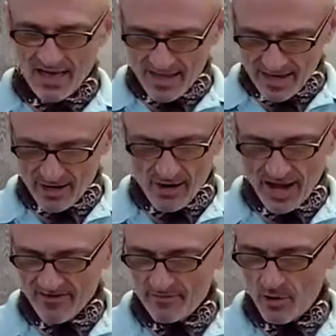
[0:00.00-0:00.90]
Here I
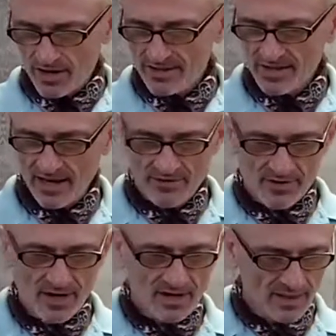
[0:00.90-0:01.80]
have brought together
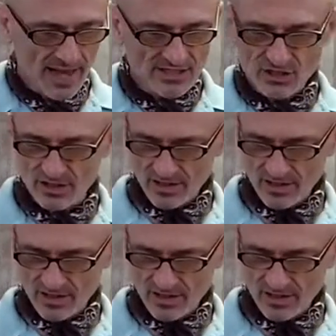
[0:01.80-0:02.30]
a collection